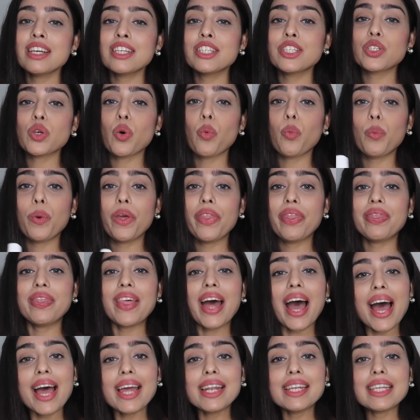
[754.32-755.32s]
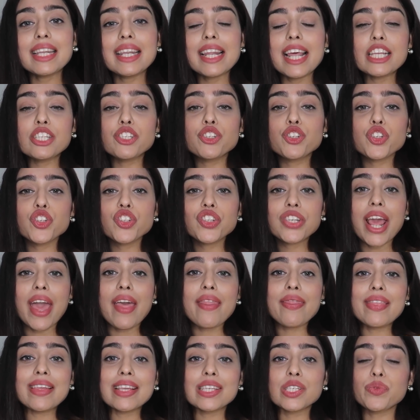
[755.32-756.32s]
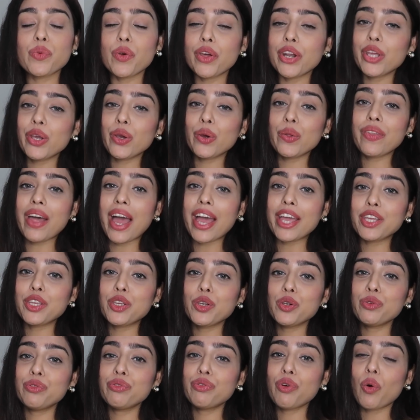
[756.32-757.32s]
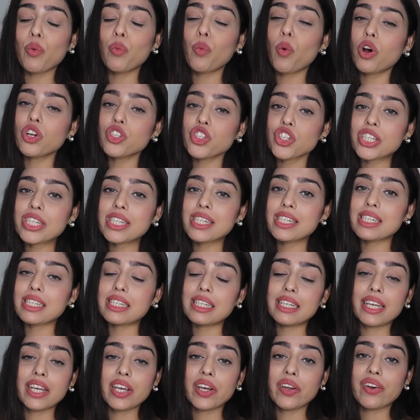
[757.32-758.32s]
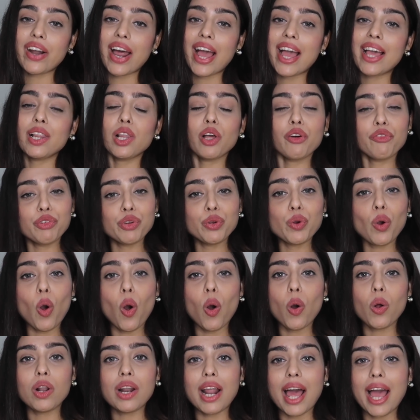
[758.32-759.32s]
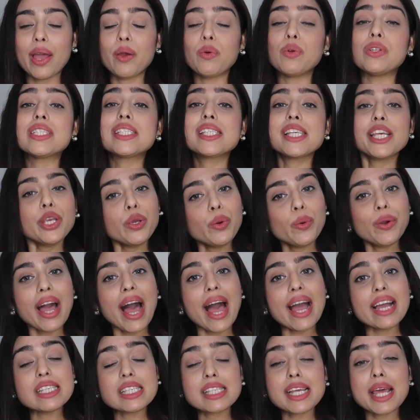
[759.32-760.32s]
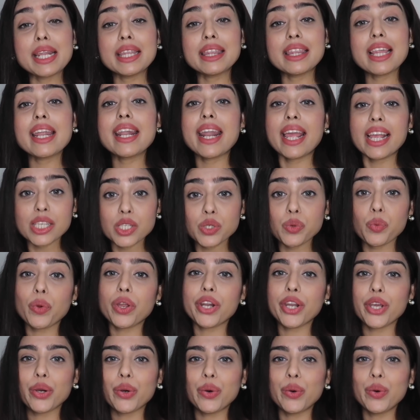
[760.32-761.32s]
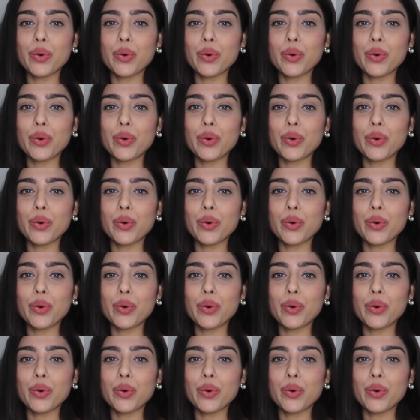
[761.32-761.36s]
So with that, let's just end this video. Thank you for watching till here. I love you all. I will see you guys in the next video.